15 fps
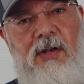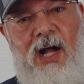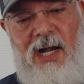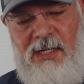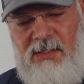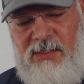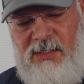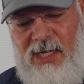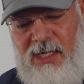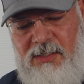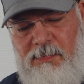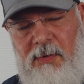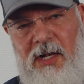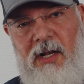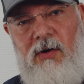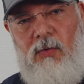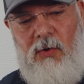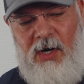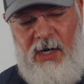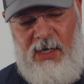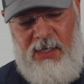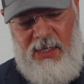United States, but it'll
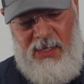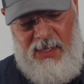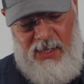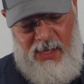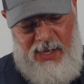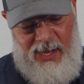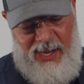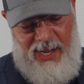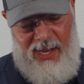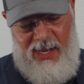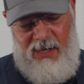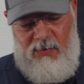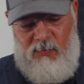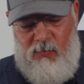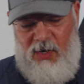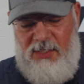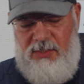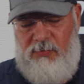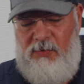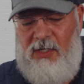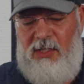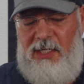work. And
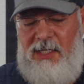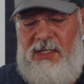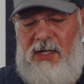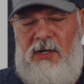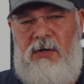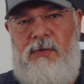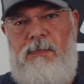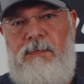what's really new